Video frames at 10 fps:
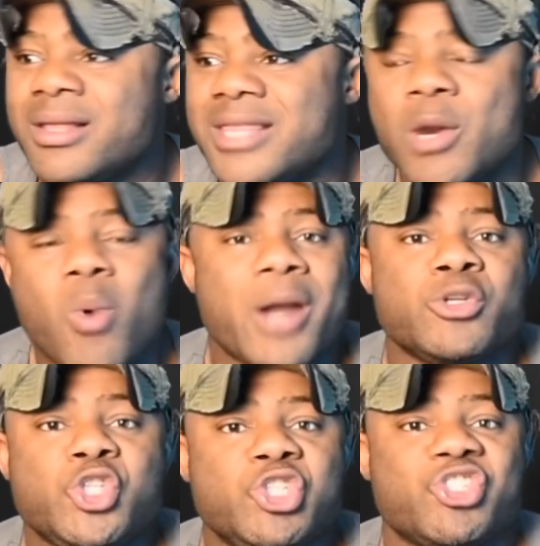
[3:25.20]
then why
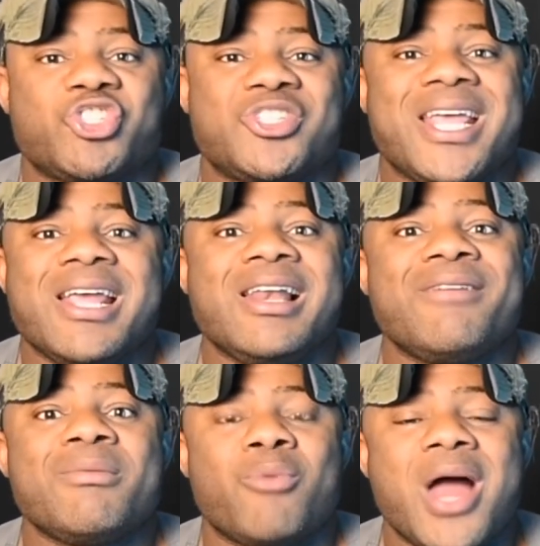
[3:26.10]
don't you just stay
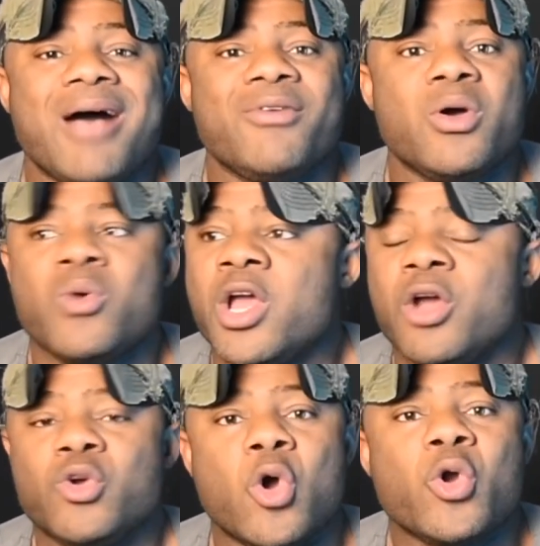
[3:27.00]
11 Bravo,
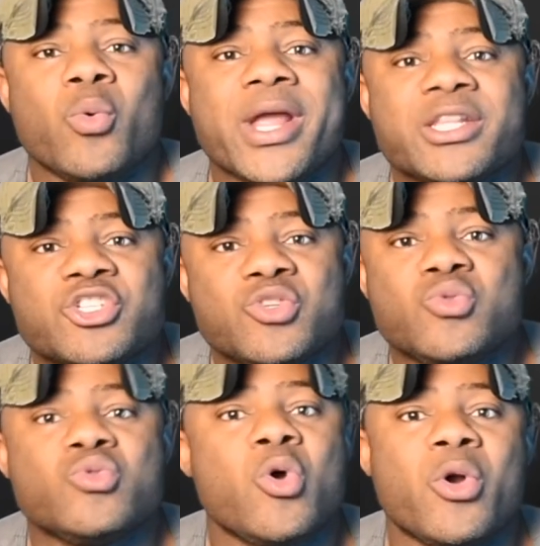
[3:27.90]
go to Ranger
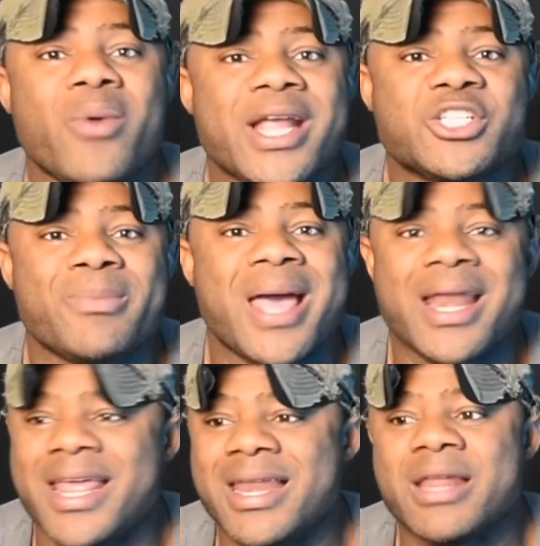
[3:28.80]
School, go to Ranger
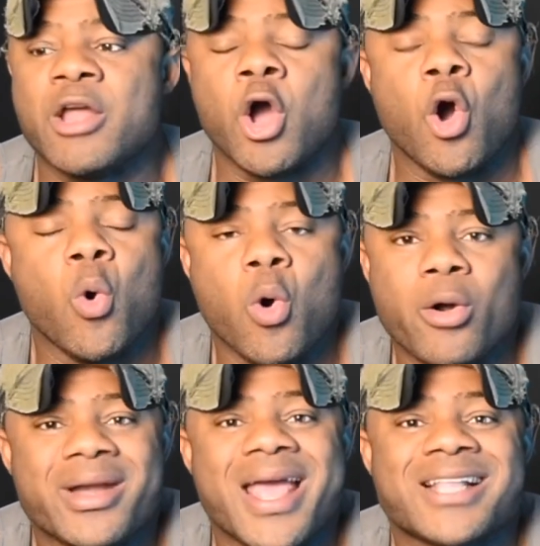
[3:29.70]
Bat, and then
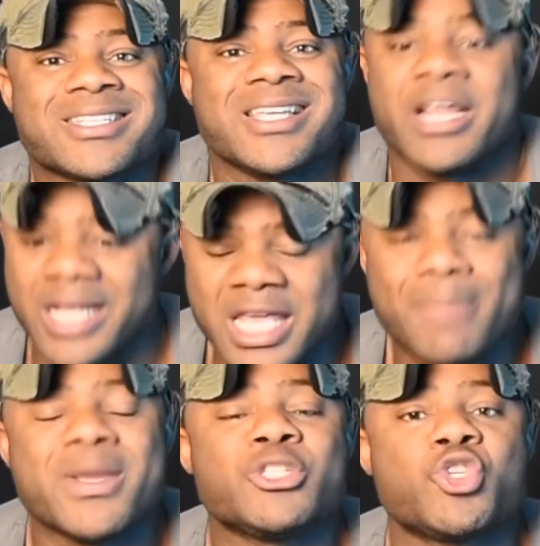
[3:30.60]
horn that,
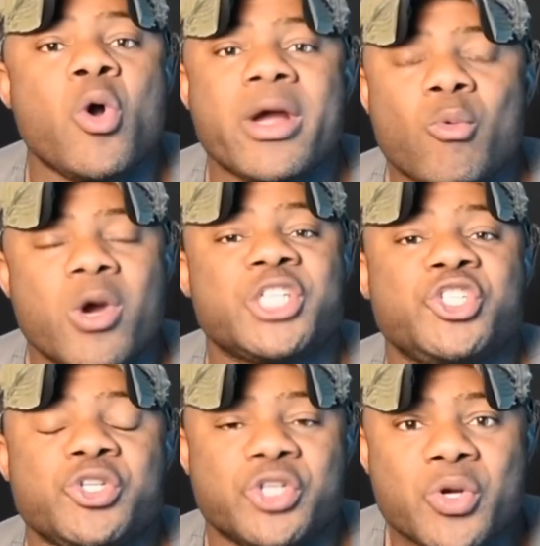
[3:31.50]
keep enjoying
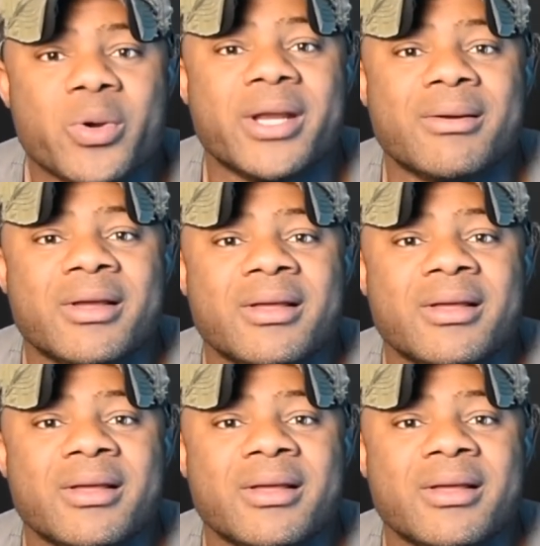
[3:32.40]
what you're doing.